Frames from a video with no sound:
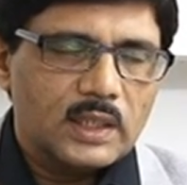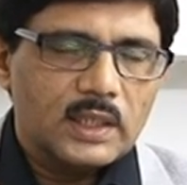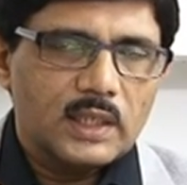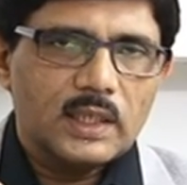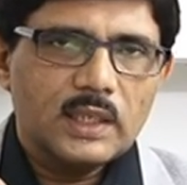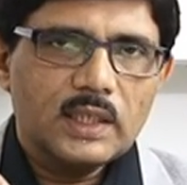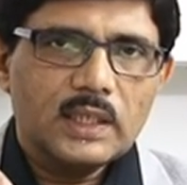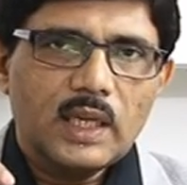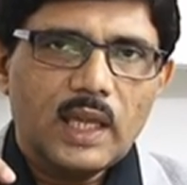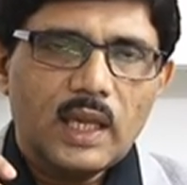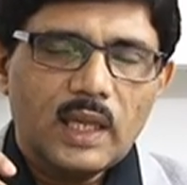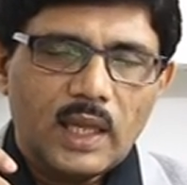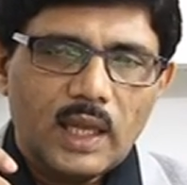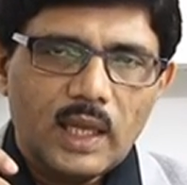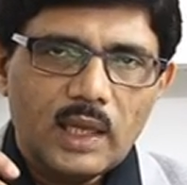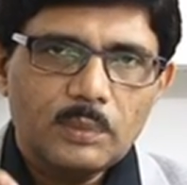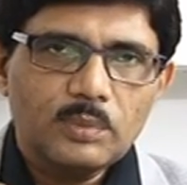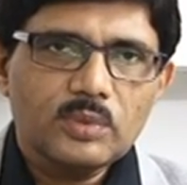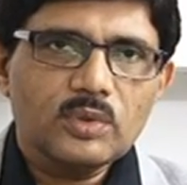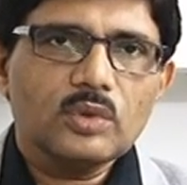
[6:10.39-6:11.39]
it
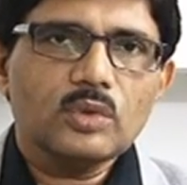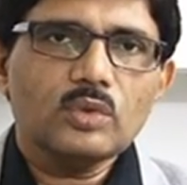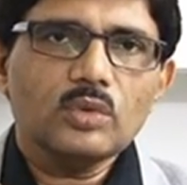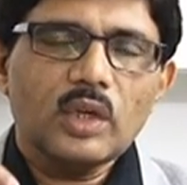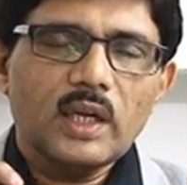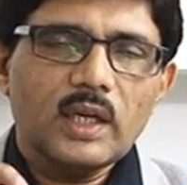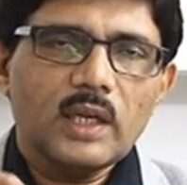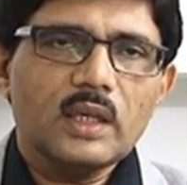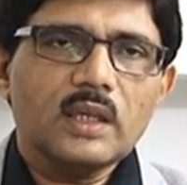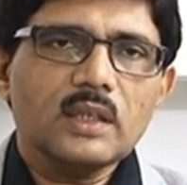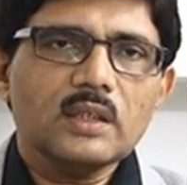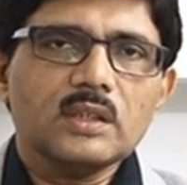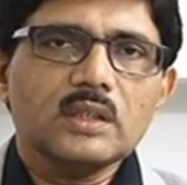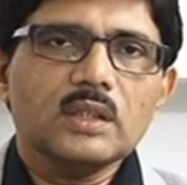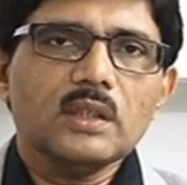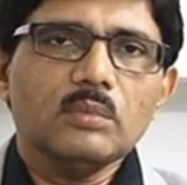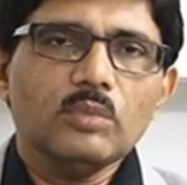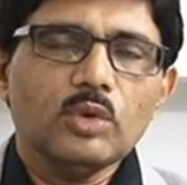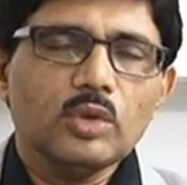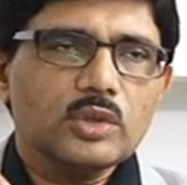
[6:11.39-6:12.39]
helps to address
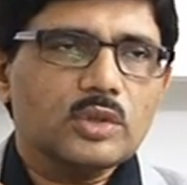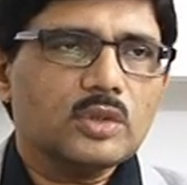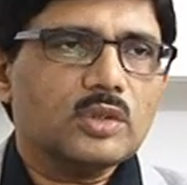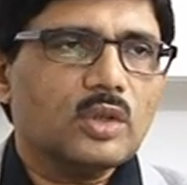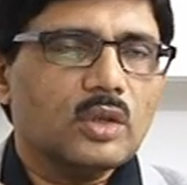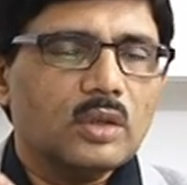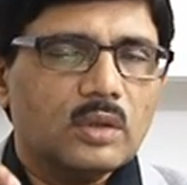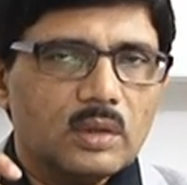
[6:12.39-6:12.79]
the most